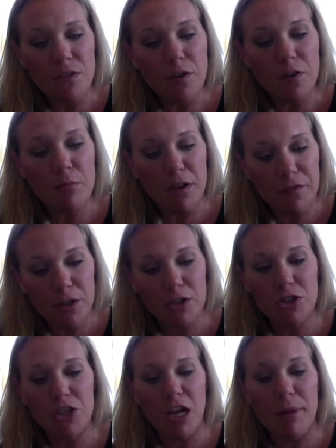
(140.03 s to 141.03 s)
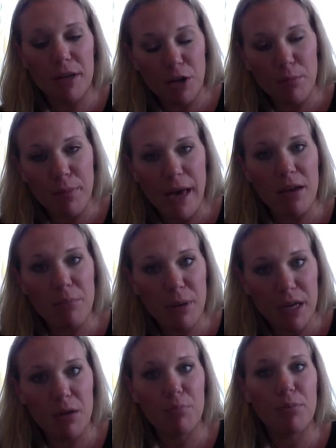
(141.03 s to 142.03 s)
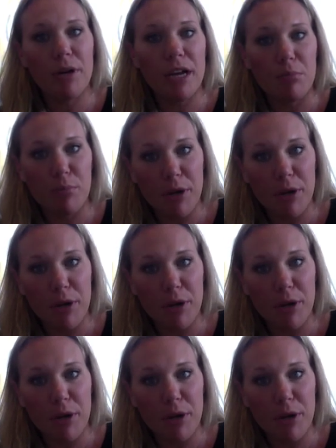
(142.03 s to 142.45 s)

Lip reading: from my first job, I'd go back, pick up Rick,